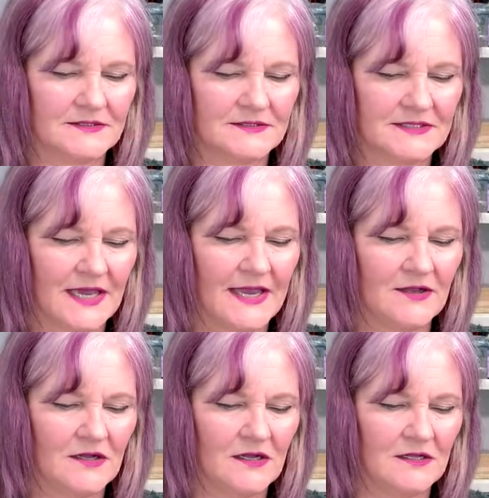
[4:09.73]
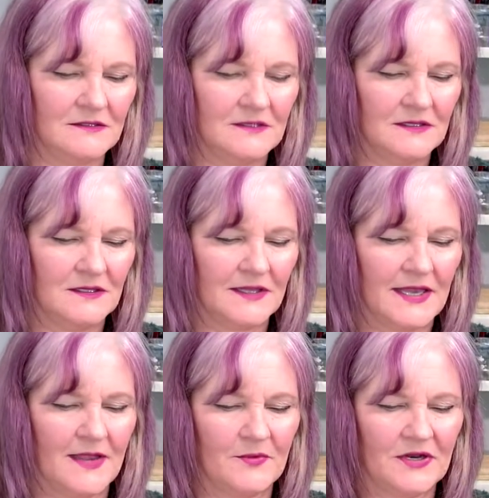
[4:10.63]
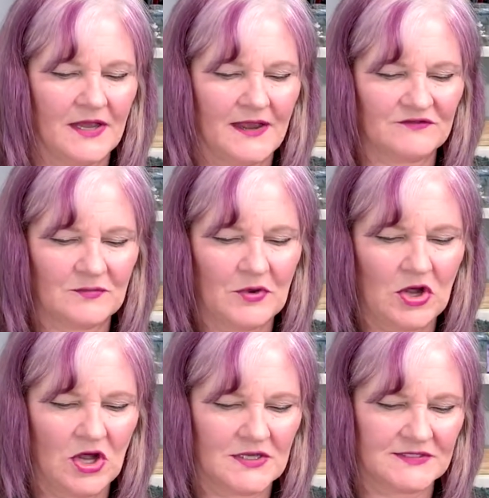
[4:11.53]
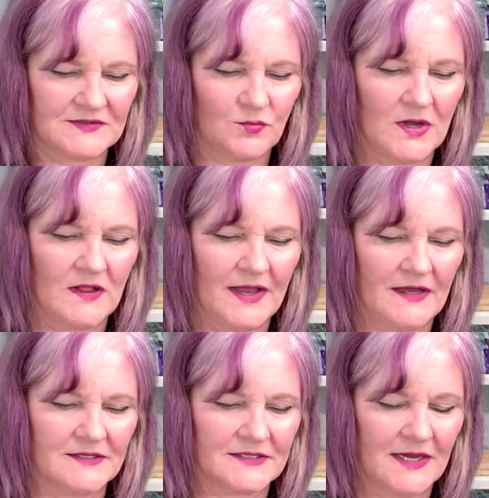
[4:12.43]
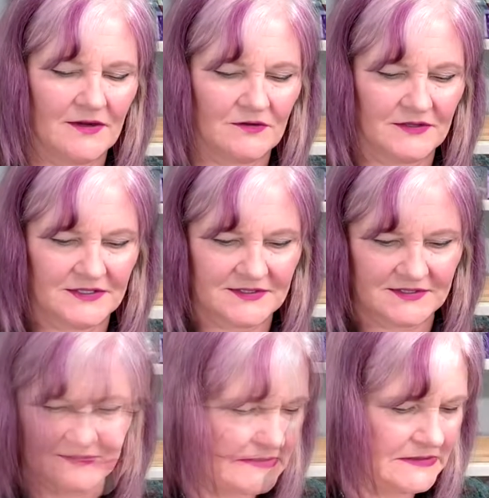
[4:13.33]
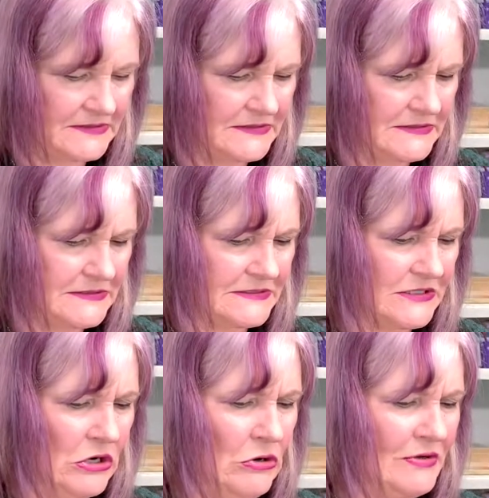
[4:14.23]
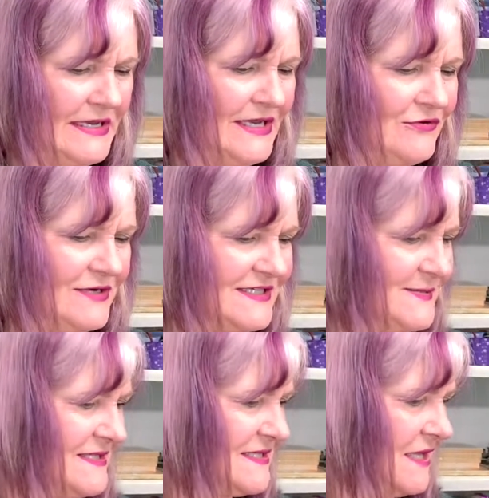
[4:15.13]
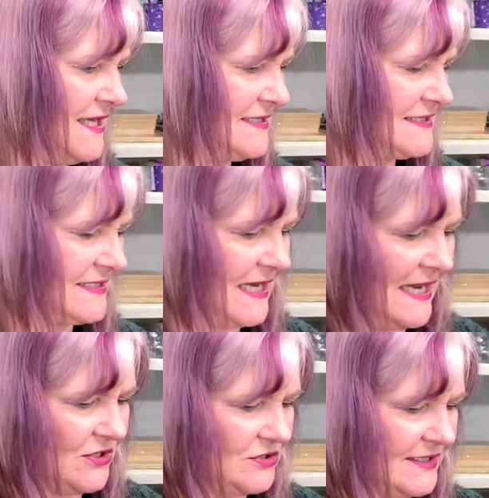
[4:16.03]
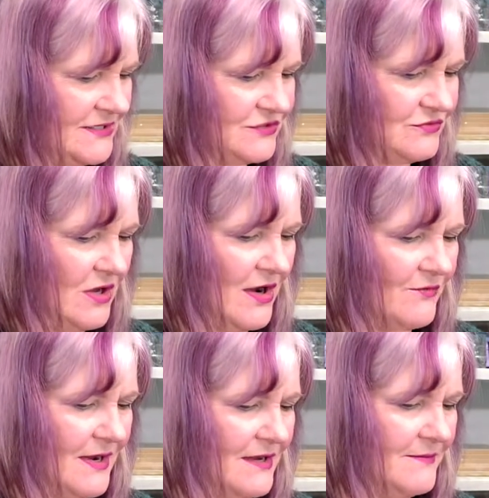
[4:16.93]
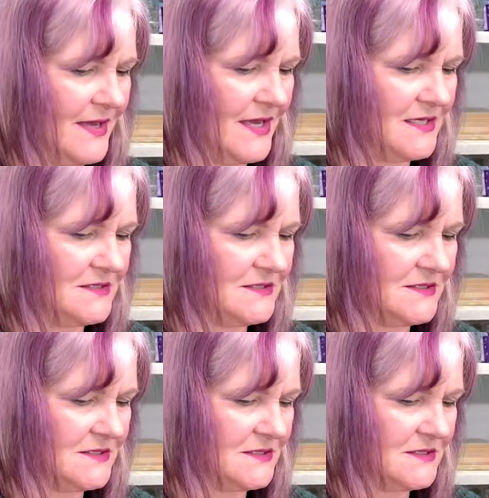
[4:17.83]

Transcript: Tangle. Okay, I'm gonna have to pause while I untangle this. Don't get Christmas lights tangled. I do not recommend.